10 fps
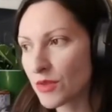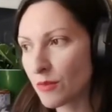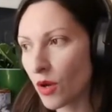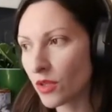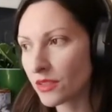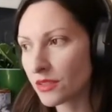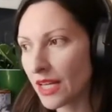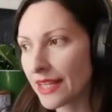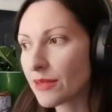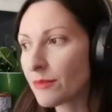smog.
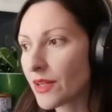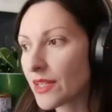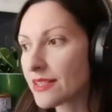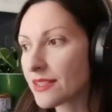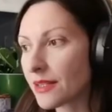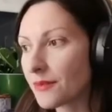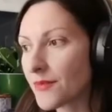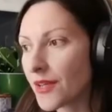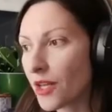I can barely see.